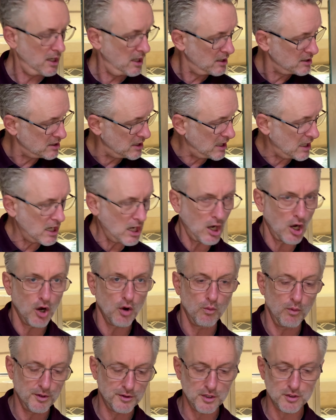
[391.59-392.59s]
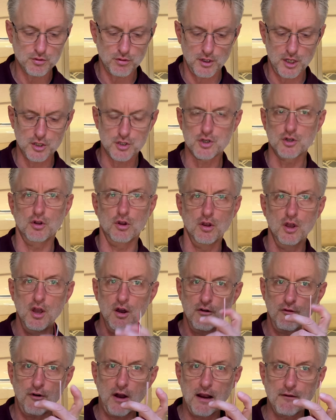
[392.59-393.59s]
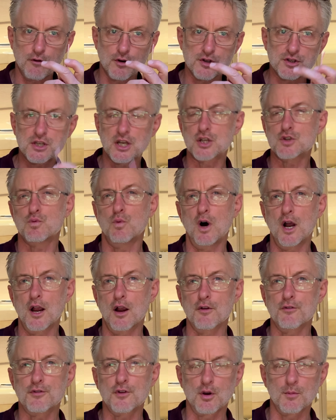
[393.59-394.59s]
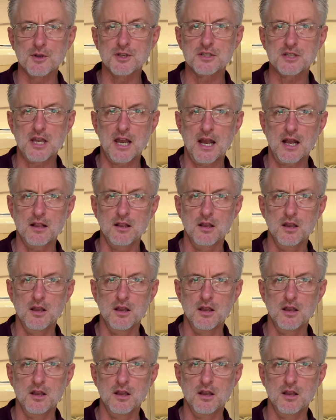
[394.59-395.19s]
to here with the traditional 5 or 6 wire thermostat,